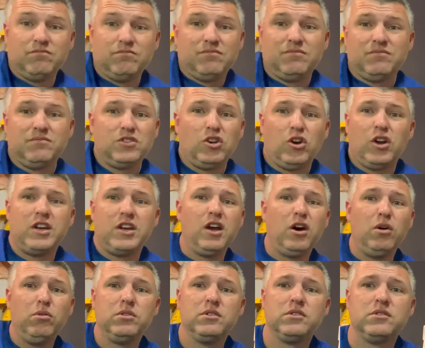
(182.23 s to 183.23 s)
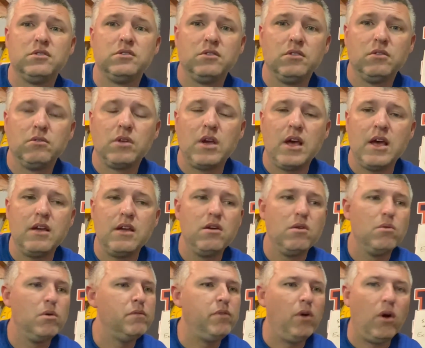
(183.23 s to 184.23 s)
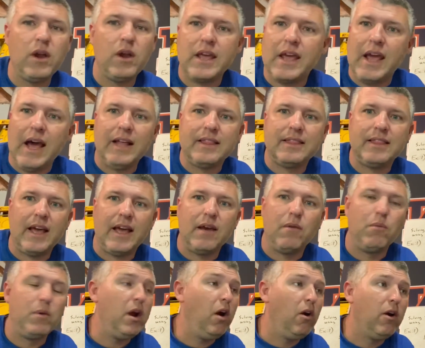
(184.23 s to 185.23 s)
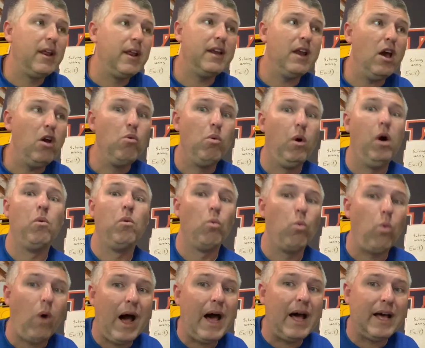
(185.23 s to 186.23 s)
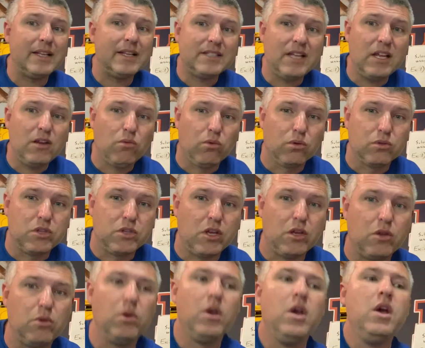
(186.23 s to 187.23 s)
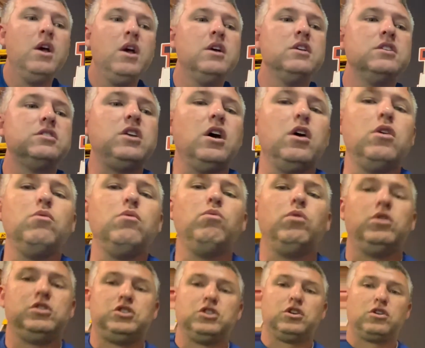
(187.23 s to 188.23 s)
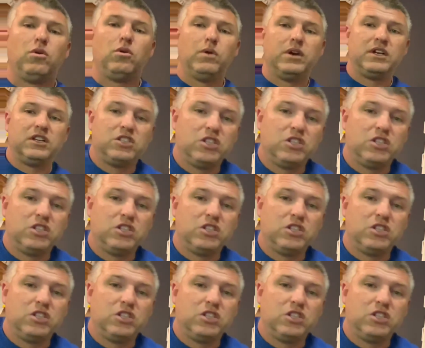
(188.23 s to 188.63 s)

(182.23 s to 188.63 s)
It's already told us, okay? We've already got that. We already know what y is equal to. So what you're going to